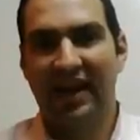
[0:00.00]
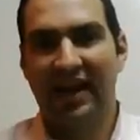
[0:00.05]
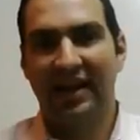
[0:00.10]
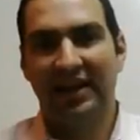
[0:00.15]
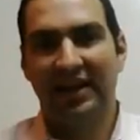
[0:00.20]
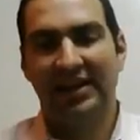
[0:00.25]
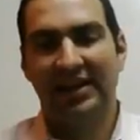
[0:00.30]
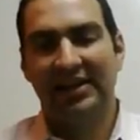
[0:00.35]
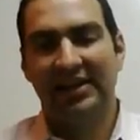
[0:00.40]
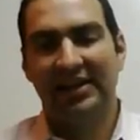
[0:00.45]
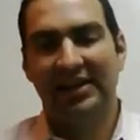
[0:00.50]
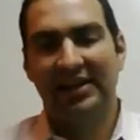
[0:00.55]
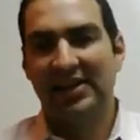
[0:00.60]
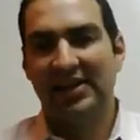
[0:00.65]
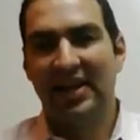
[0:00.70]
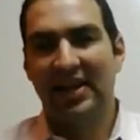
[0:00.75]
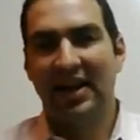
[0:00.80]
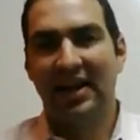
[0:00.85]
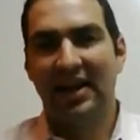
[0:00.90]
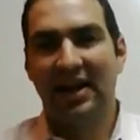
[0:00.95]
and then
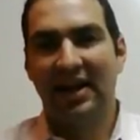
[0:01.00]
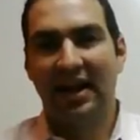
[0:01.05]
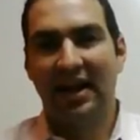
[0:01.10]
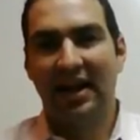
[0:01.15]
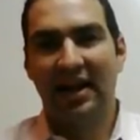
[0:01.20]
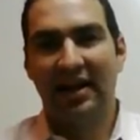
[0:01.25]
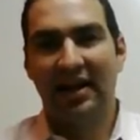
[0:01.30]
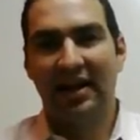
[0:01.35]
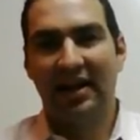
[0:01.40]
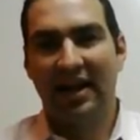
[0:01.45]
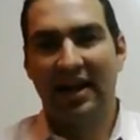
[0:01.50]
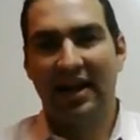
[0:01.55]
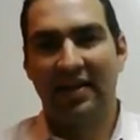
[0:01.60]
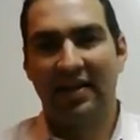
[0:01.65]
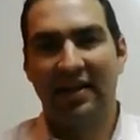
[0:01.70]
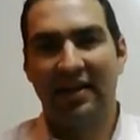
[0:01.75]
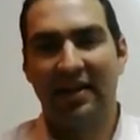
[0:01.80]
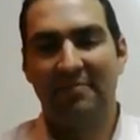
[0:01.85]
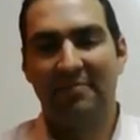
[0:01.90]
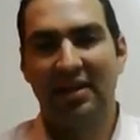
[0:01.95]
in
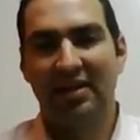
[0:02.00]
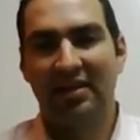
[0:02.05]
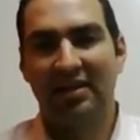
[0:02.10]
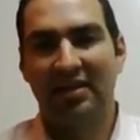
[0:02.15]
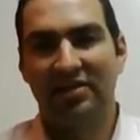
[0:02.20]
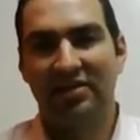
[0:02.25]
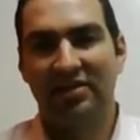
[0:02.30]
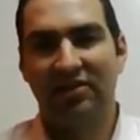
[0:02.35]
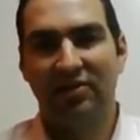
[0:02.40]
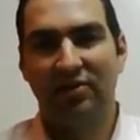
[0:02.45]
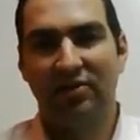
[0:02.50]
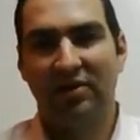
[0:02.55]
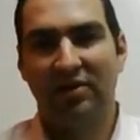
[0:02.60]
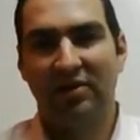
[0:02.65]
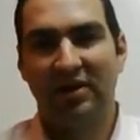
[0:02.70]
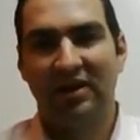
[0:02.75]
month 2,